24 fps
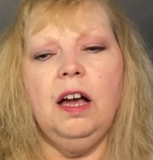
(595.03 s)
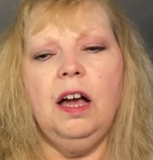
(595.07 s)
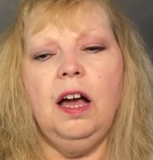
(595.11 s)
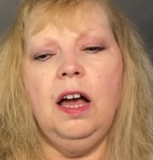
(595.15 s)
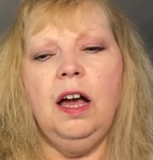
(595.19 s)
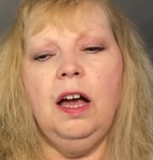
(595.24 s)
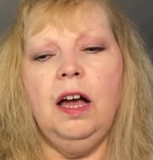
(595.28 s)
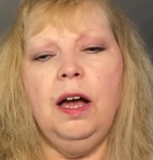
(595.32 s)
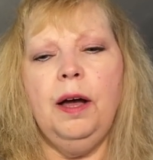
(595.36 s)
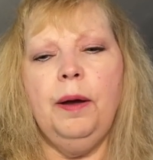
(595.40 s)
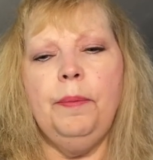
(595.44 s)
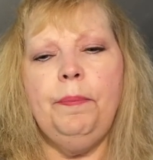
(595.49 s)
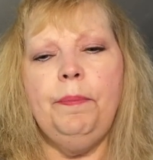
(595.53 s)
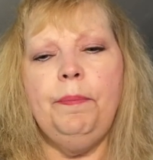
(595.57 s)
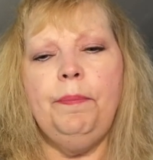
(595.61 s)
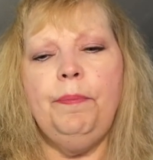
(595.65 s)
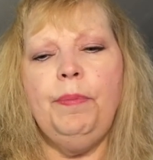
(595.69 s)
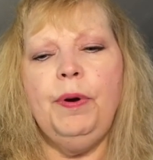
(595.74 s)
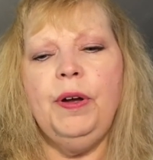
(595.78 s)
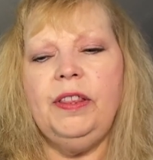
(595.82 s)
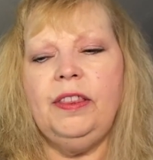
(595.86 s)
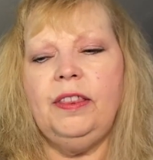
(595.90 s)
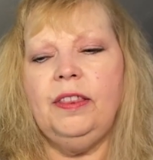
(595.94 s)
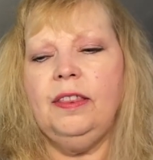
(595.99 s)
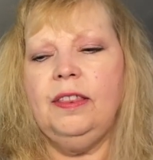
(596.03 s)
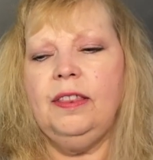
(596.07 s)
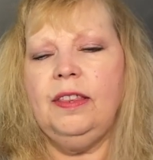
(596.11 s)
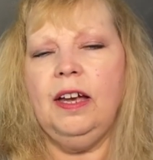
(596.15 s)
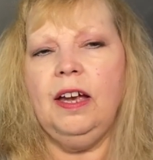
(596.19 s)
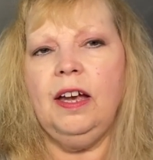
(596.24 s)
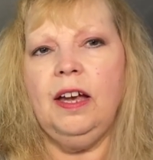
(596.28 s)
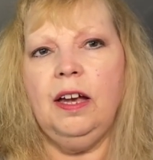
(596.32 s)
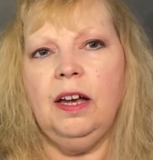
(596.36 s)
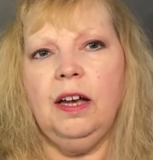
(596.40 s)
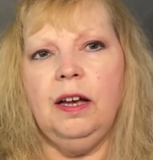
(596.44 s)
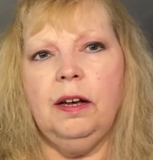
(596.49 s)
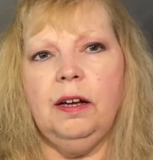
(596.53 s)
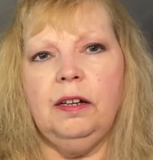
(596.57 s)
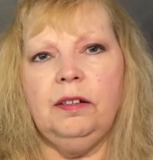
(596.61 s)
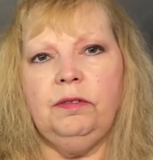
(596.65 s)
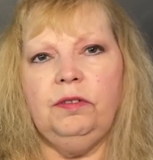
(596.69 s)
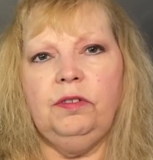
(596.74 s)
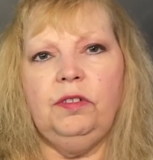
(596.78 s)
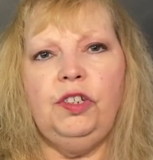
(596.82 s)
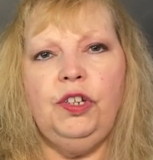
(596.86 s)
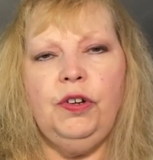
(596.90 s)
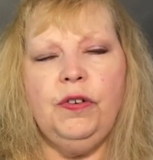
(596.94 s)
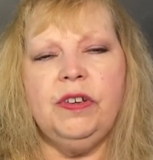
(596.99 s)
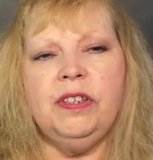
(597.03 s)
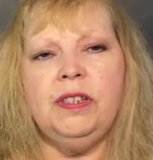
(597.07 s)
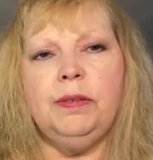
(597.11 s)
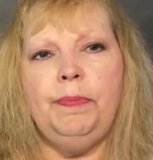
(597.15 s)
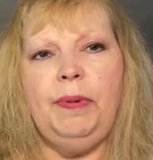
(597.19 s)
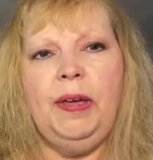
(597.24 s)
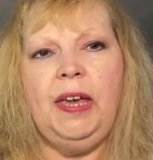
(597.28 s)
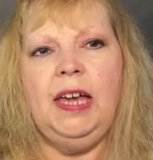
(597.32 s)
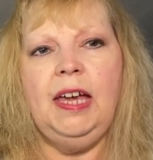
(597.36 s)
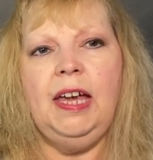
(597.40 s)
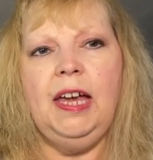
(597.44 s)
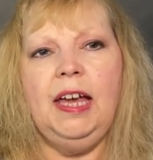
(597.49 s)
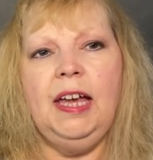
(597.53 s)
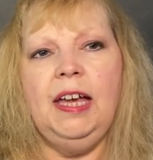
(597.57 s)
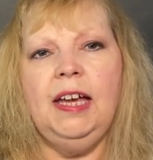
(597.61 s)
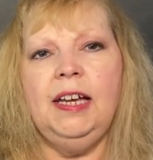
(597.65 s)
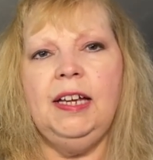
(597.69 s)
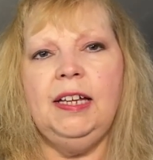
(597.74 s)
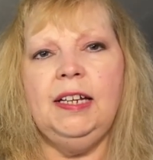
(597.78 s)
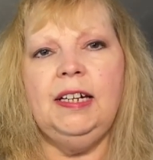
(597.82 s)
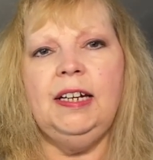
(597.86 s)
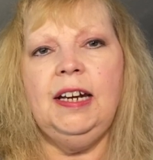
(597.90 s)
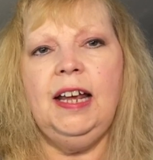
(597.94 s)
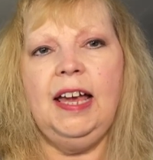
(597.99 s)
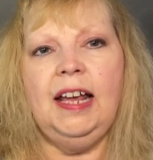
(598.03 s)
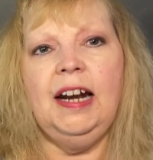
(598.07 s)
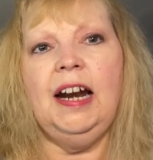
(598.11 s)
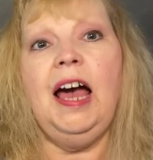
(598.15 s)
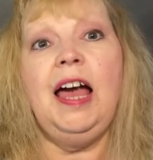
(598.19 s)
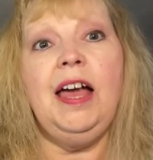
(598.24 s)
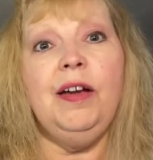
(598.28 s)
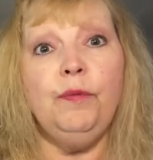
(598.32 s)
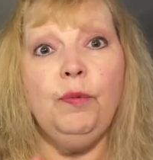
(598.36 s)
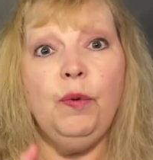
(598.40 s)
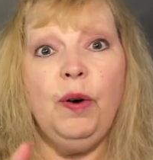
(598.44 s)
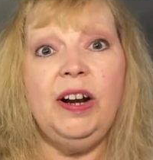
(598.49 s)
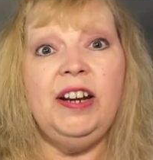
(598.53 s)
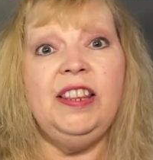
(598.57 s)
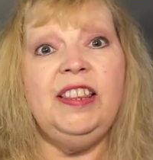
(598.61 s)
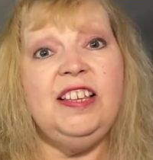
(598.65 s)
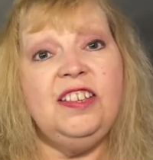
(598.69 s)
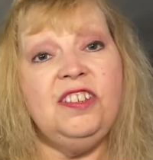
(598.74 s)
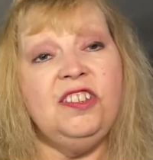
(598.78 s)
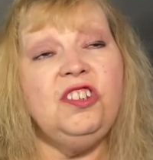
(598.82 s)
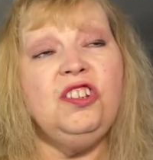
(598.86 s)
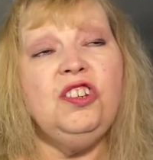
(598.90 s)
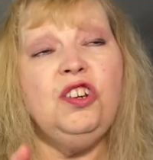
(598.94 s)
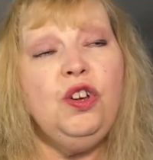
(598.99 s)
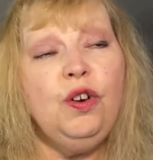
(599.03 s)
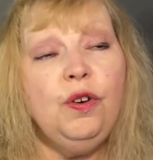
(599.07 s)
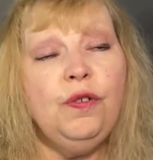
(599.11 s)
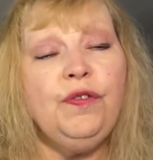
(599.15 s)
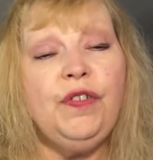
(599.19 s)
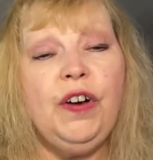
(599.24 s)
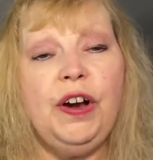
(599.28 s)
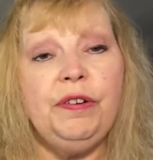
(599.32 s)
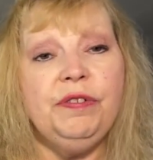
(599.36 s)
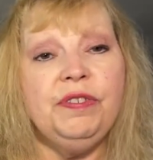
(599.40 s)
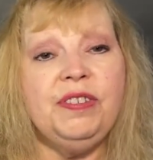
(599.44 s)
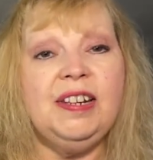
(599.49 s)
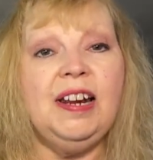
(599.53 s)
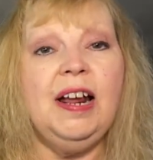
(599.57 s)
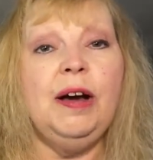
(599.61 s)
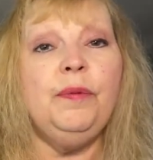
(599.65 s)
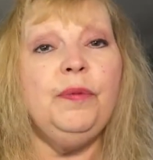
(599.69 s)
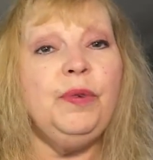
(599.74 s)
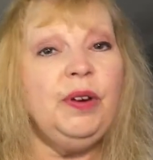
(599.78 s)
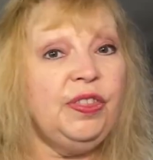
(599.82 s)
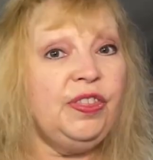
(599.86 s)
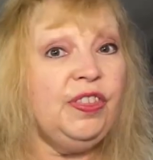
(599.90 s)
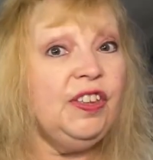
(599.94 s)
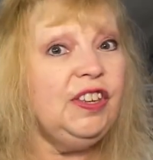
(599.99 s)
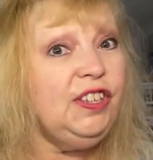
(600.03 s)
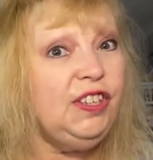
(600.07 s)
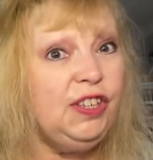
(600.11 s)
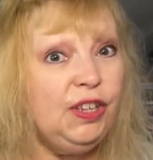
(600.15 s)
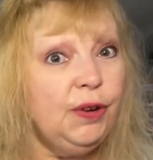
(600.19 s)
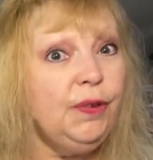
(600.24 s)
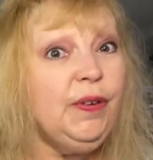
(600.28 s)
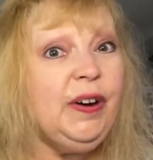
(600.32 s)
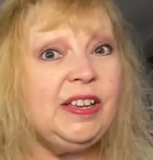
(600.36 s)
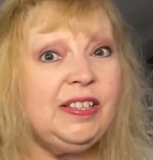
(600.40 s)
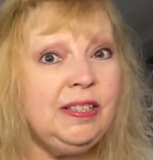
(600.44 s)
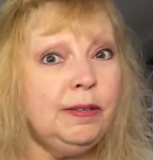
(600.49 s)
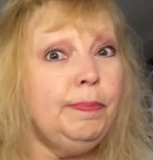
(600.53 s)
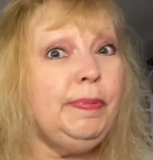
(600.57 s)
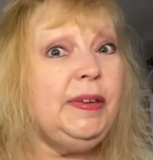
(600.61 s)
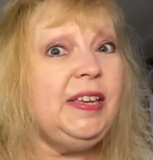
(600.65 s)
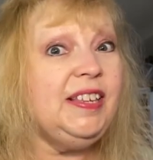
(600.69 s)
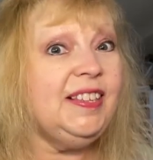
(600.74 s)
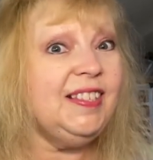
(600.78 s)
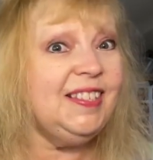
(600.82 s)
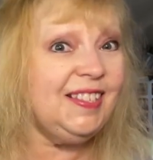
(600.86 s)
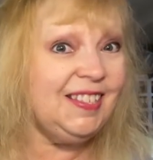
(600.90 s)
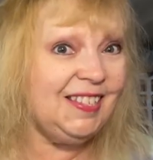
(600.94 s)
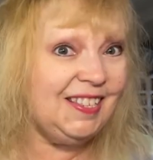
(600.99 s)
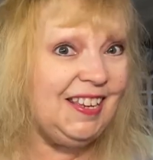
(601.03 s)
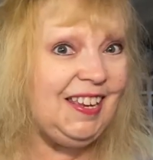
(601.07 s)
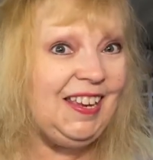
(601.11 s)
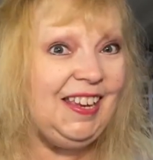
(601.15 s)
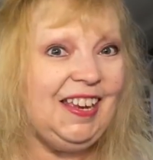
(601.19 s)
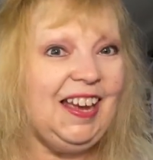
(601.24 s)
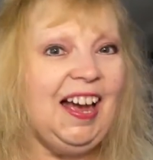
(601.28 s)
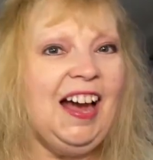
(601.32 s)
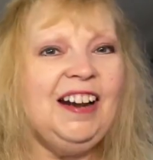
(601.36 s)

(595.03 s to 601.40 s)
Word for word: uh, put the USB in, and I have one of these new phones now with the USB-C.